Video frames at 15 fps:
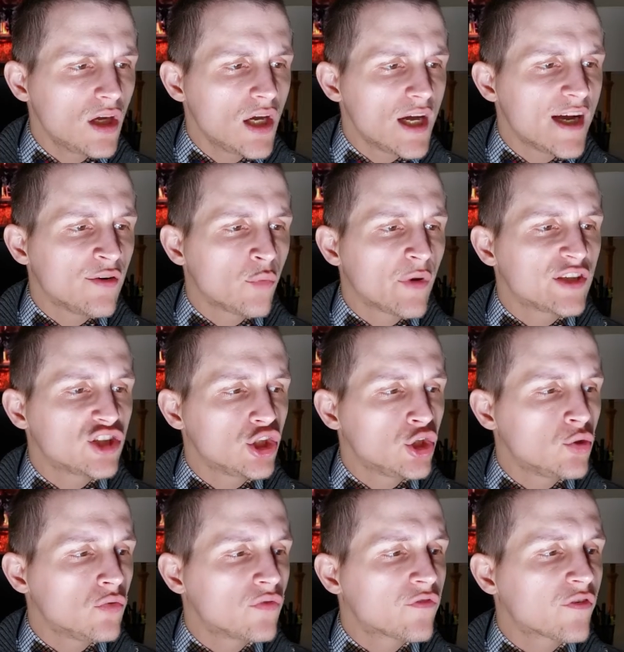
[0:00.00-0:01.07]
in which
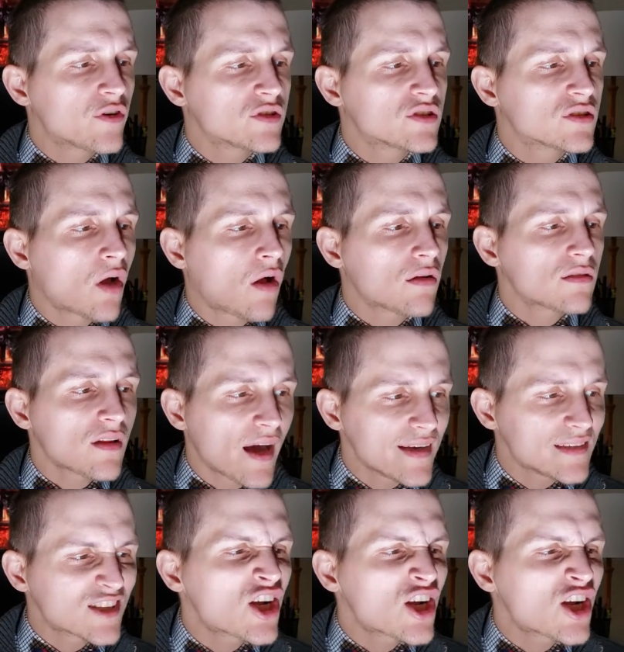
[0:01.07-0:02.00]
you first saw light.